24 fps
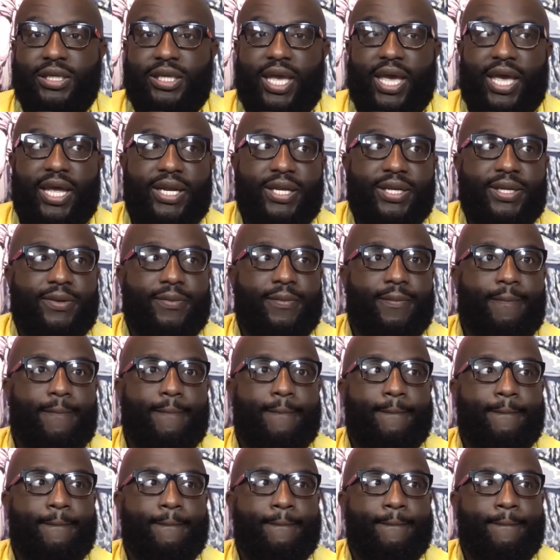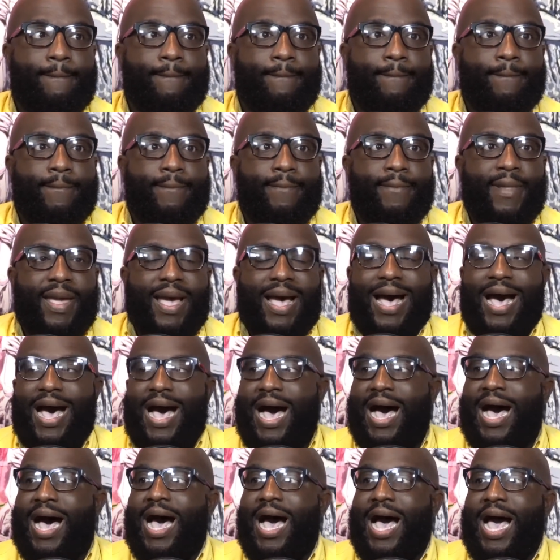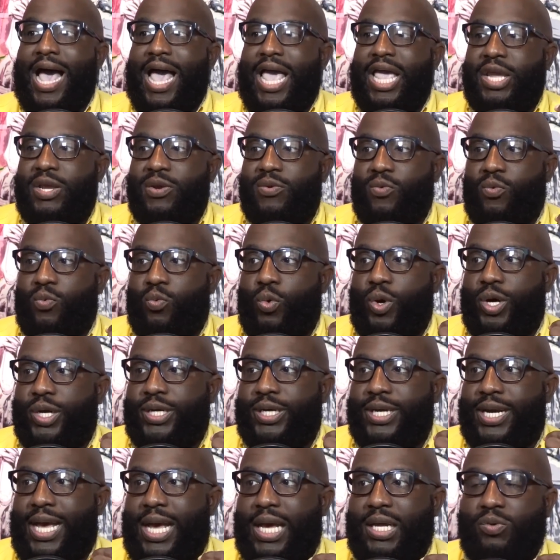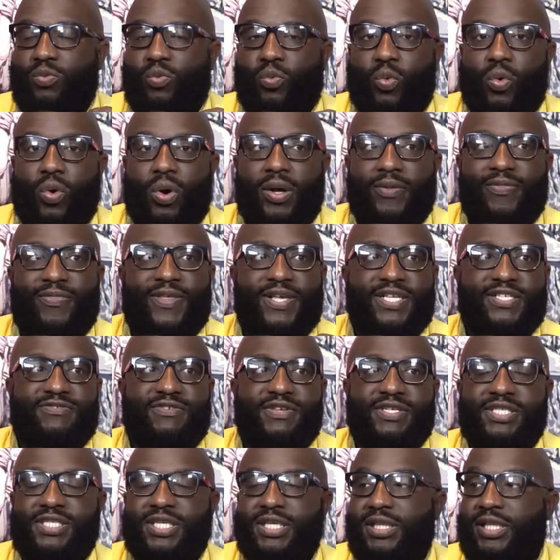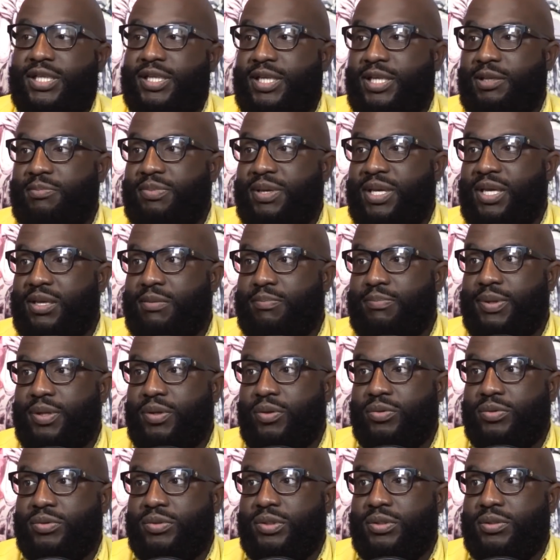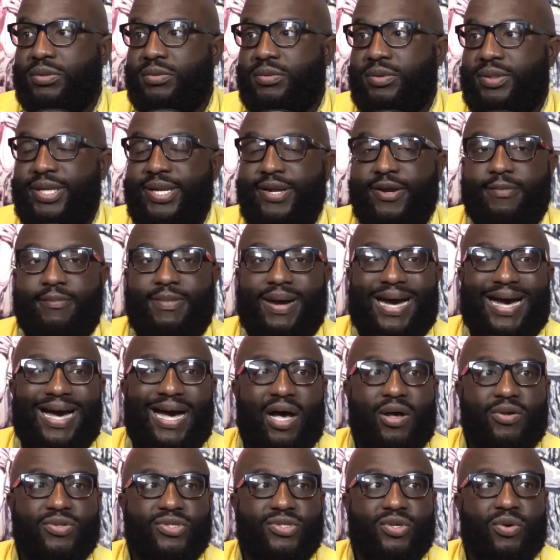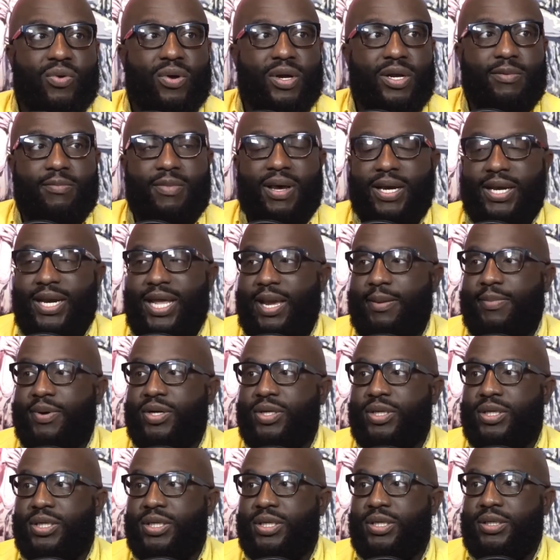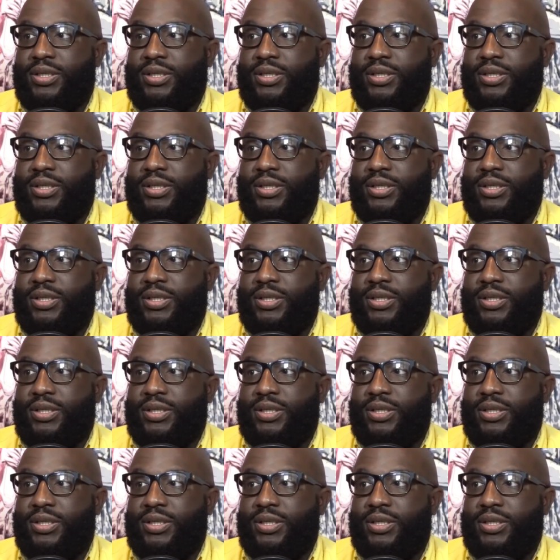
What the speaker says: it. I would not want this facility being built near my house or in my neighborhood.